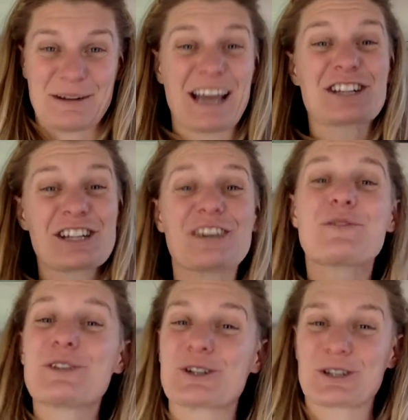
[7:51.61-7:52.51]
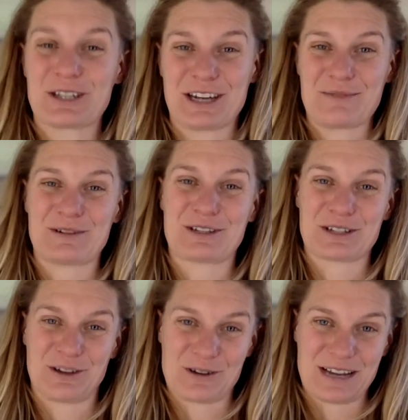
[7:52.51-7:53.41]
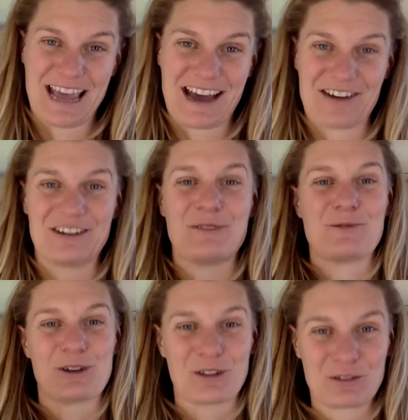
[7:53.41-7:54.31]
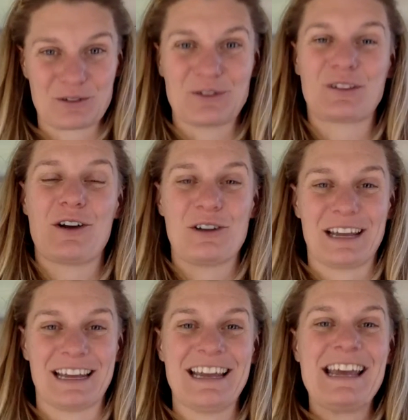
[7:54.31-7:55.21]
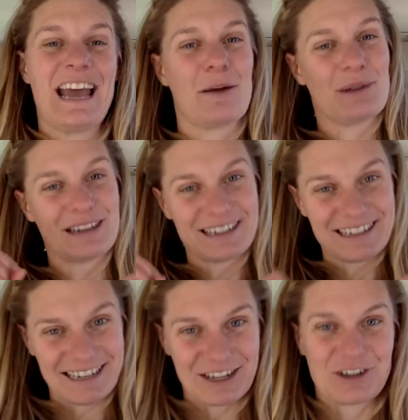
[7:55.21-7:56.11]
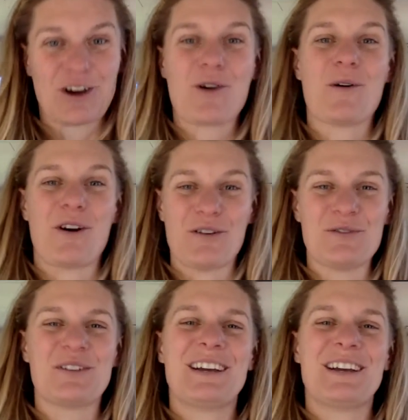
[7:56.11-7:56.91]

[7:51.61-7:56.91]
And actually, if we took the time to slow down and work through slowly and we let go of